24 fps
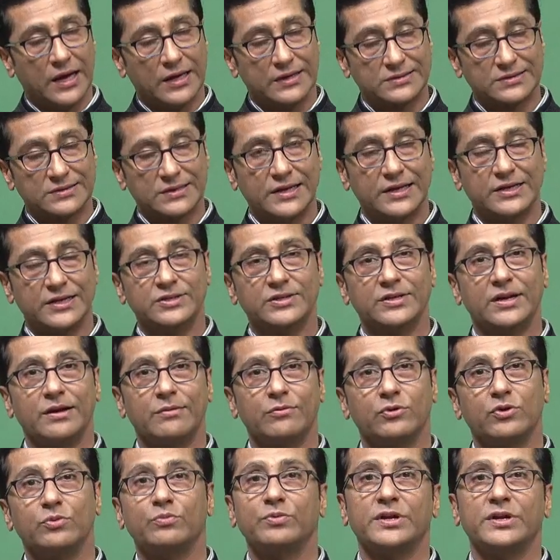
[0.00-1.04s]
and selection
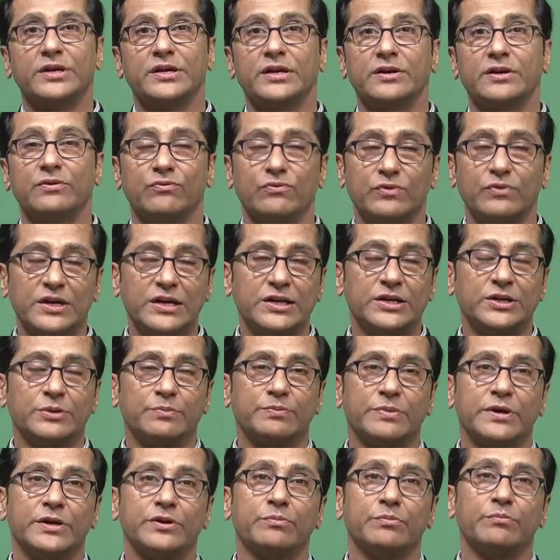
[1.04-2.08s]
of lubricant will
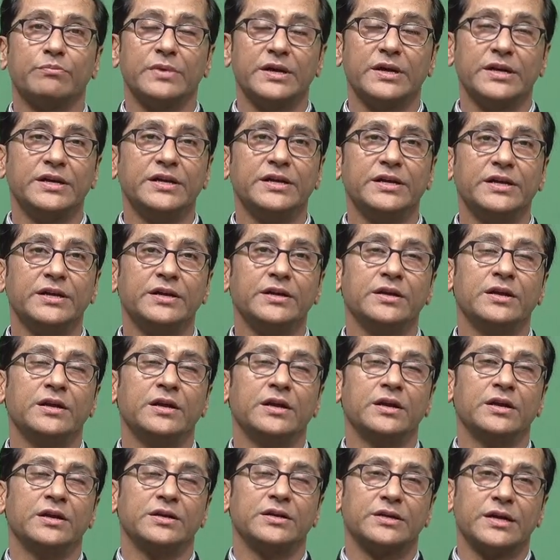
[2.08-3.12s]
depend many
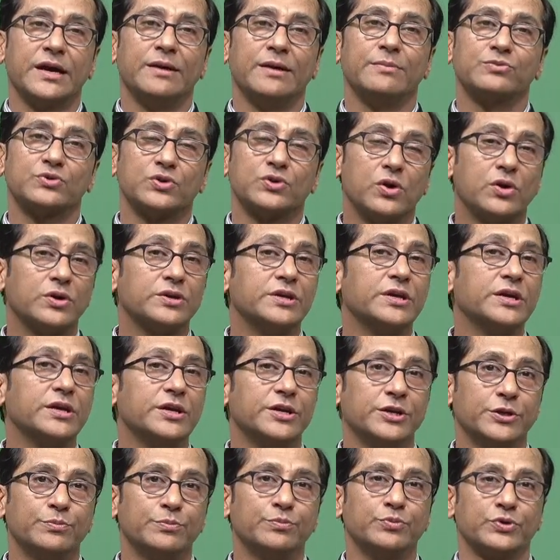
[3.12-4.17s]
times on
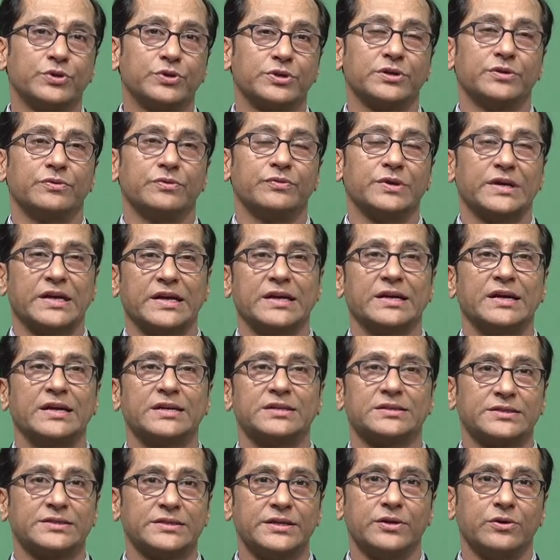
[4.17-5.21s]
input. We
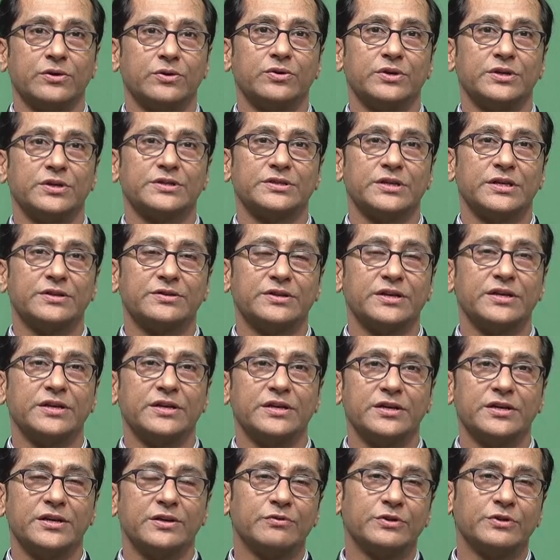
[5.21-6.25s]
cannot say, oh, is the
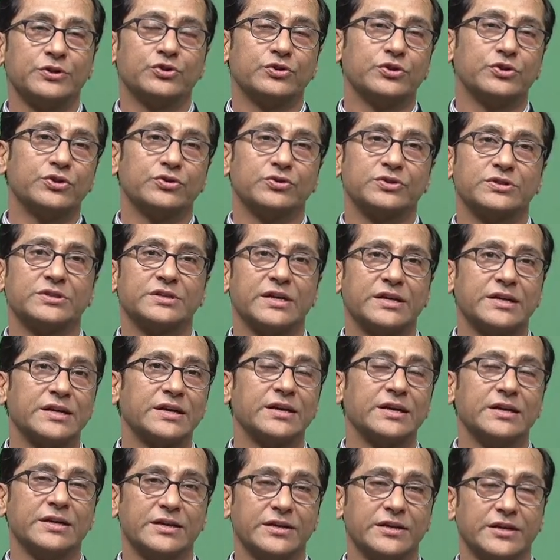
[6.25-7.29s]
gear we should use
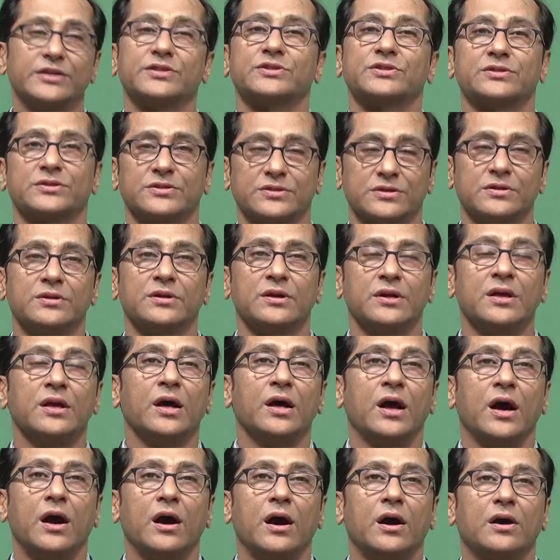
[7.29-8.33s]
directly grease
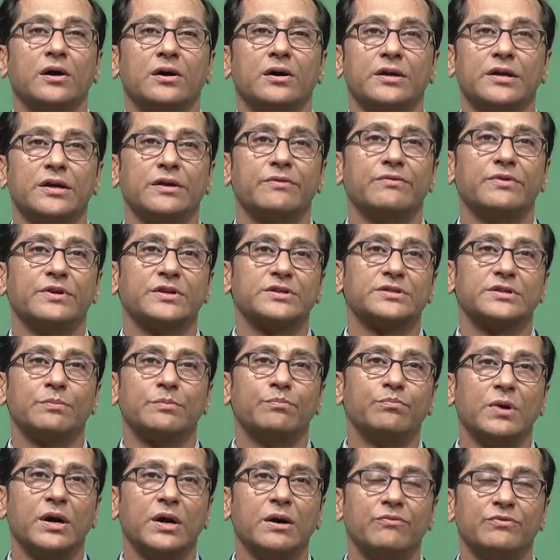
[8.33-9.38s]
or if it is
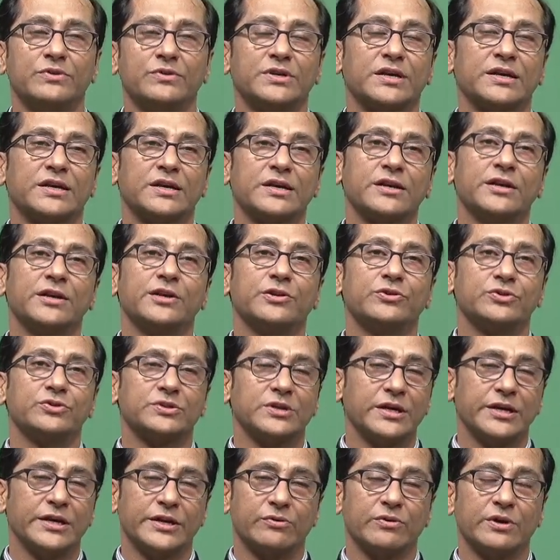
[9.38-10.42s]
a pump we directly
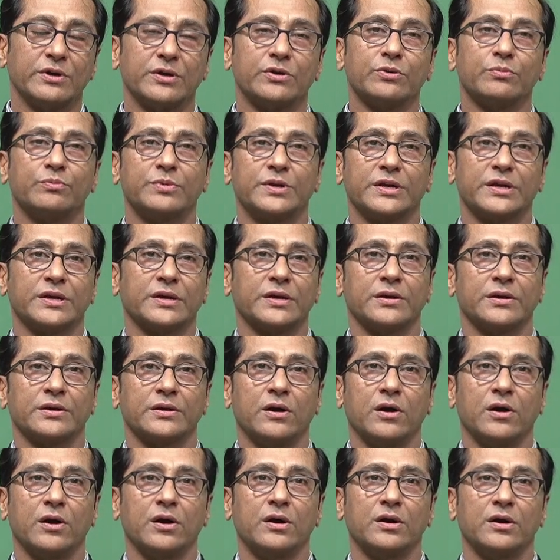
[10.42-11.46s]
use a liquid
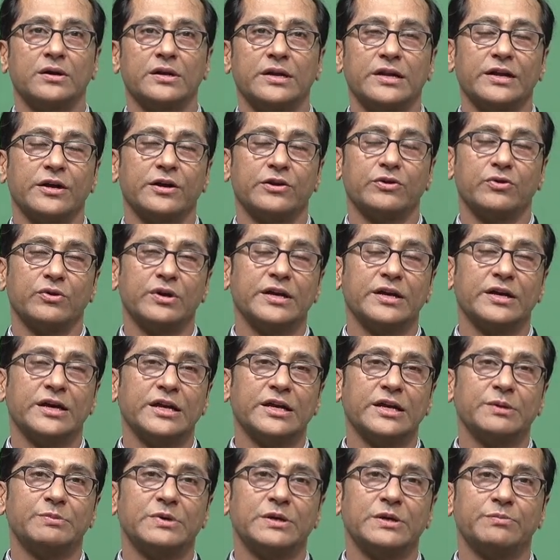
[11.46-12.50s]
lubricant or a rolling
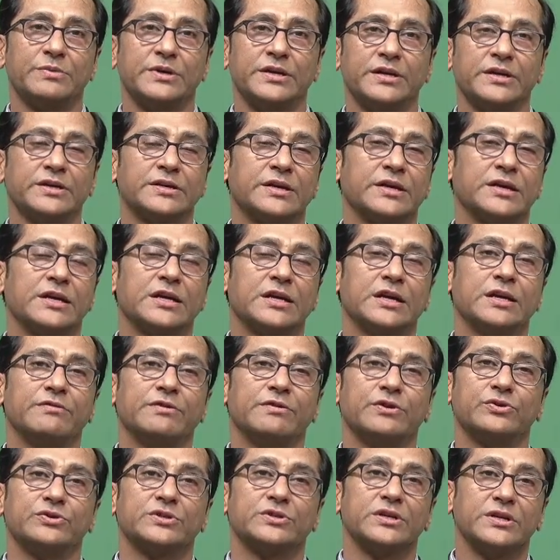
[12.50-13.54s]
element bearing directly
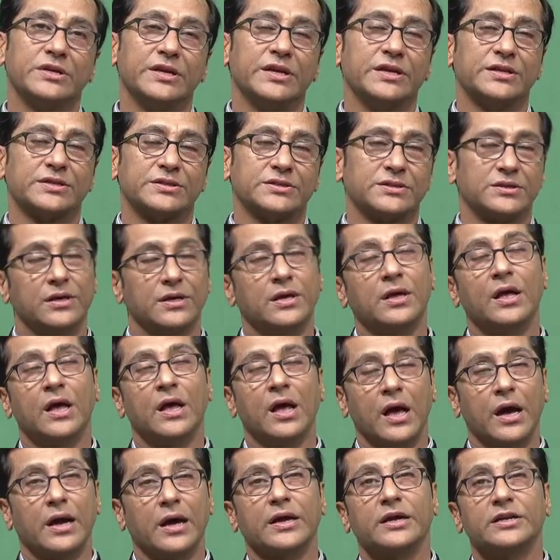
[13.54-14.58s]
we use a grease.
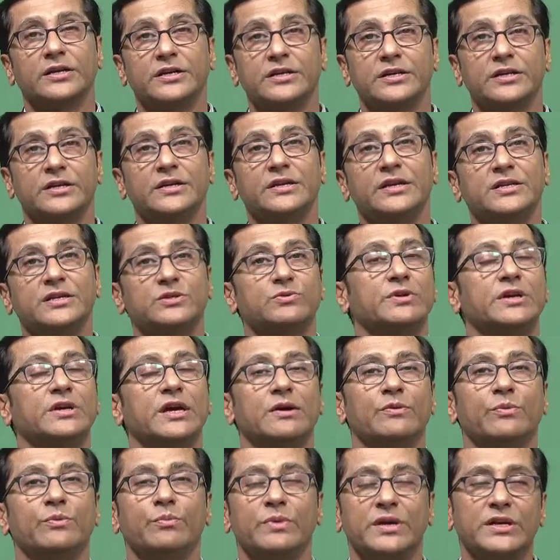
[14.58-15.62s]
Again in grease we
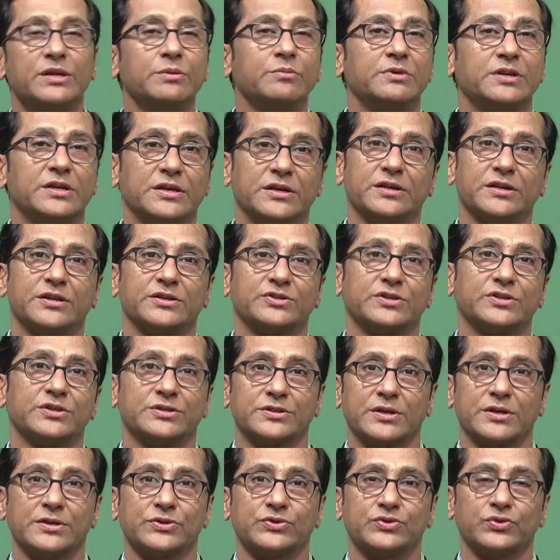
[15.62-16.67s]
have many many
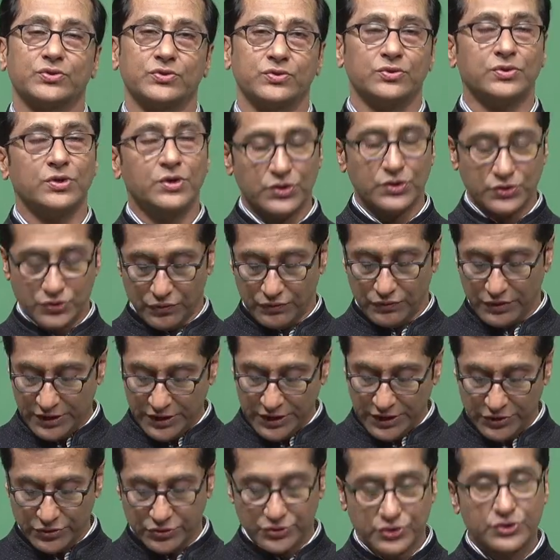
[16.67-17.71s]
greases also. So, we
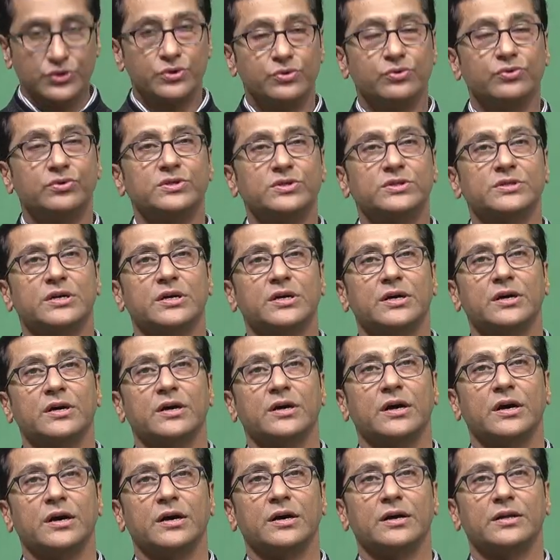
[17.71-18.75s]
need to choose uh,
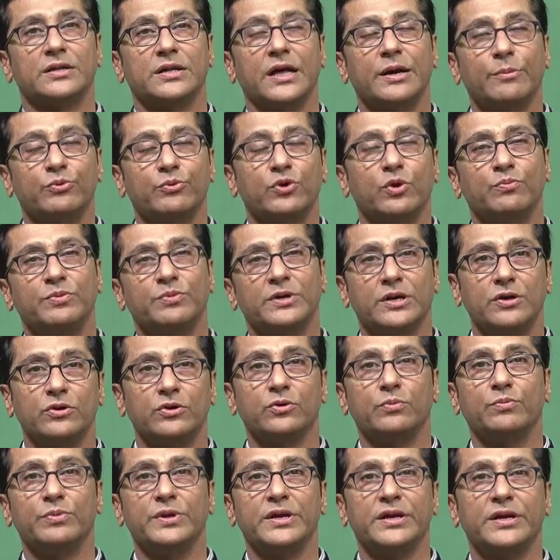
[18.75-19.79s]
uh, appropriate
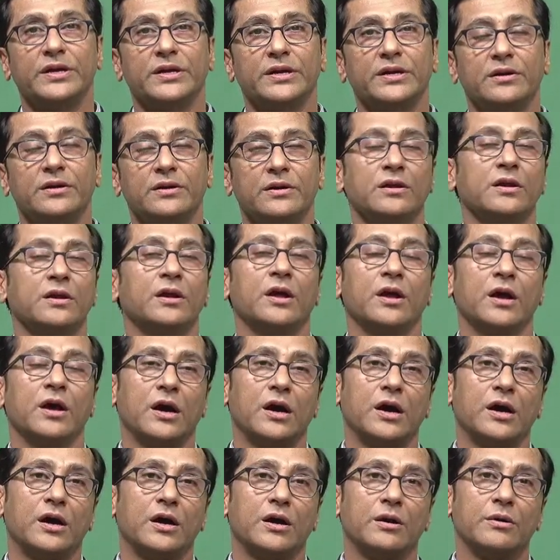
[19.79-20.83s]
lubricant
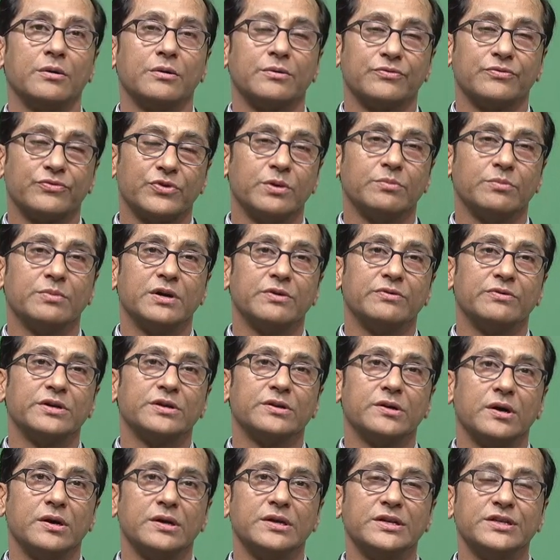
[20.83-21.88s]
uh, from
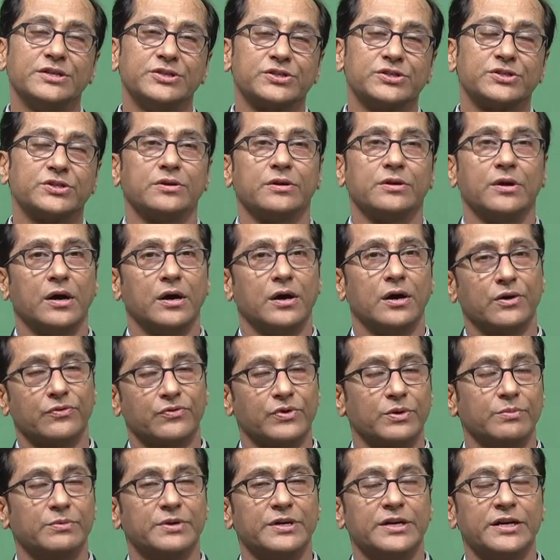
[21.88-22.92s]
our knowledge or
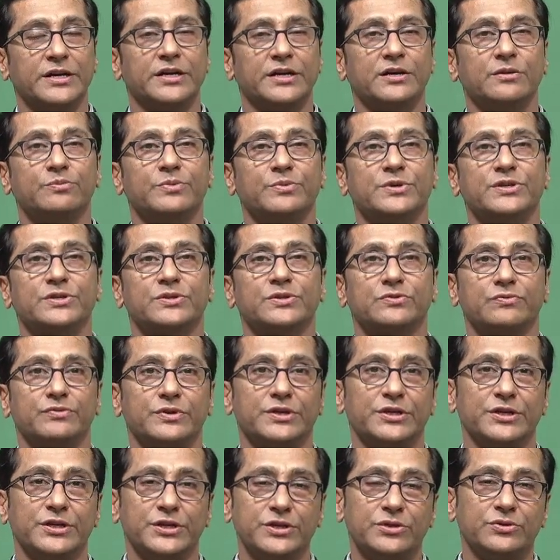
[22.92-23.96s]
from a database
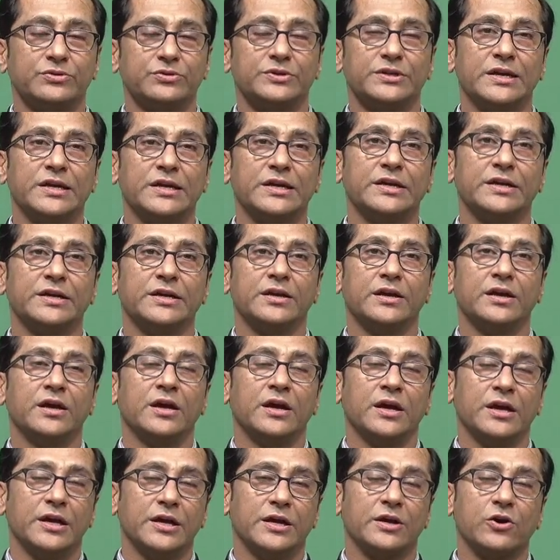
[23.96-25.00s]
we need to really
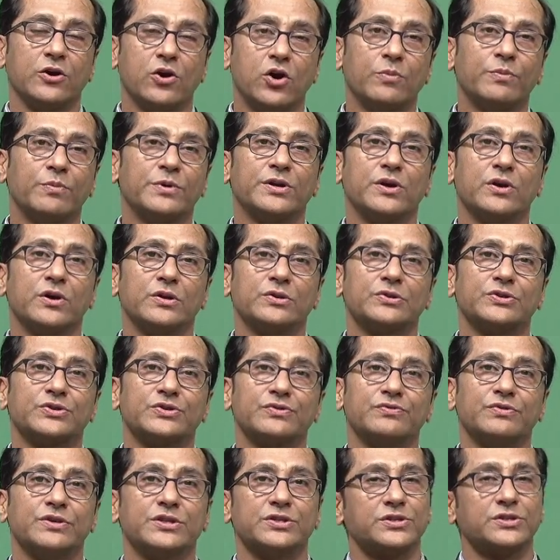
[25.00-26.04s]
incorporate all
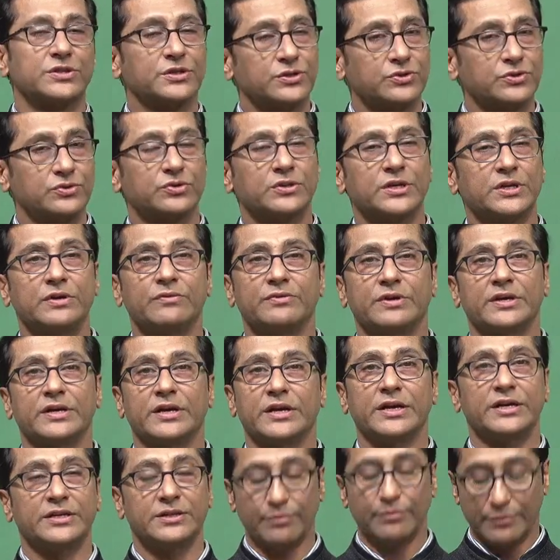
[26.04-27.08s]
those features so that we
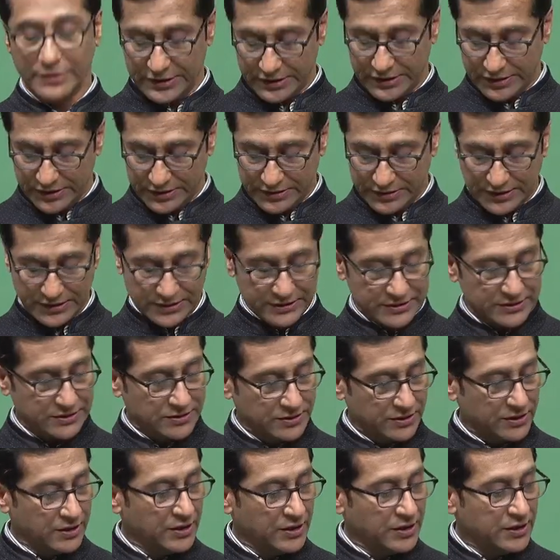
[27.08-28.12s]
get a better
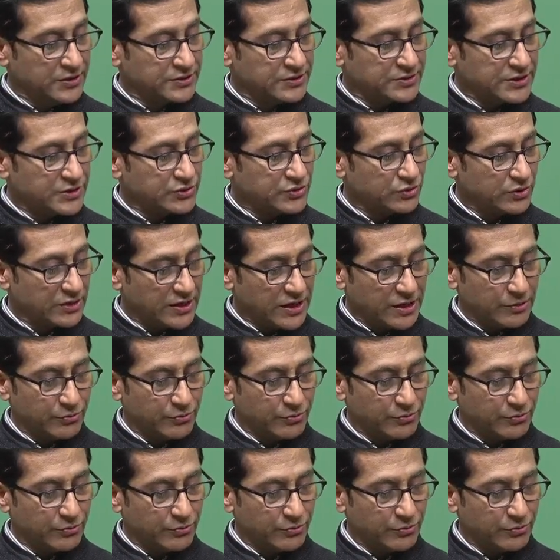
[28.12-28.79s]
results. Just to